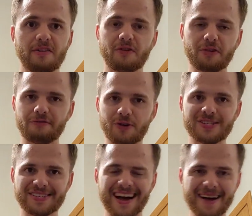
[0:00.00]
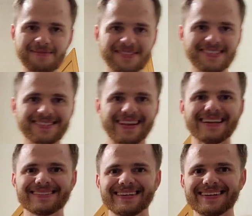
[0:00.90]
For the first time since
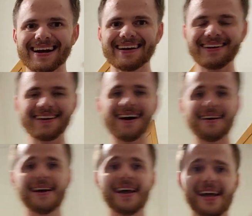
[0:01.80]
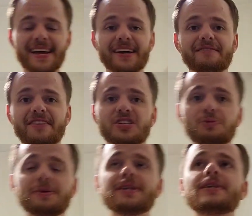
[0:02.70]
1999, he
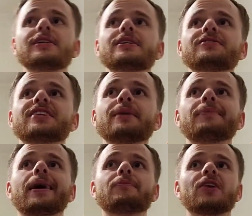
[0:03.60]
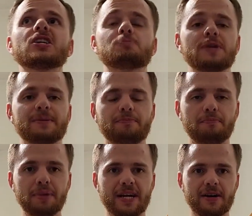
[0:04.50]
convinced me to get baptized
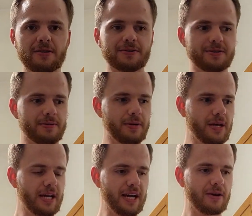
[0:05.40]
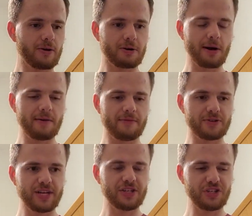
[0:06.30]
because in our
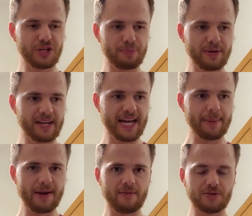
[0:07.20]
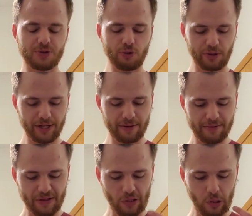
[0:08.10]
conversation, it became ever so clear
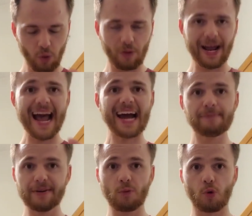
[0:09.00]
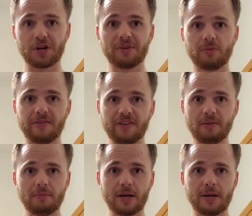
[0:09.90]
that the Lord had been working
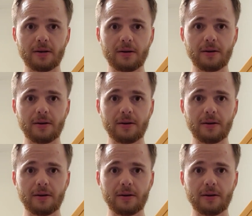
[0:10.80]
within me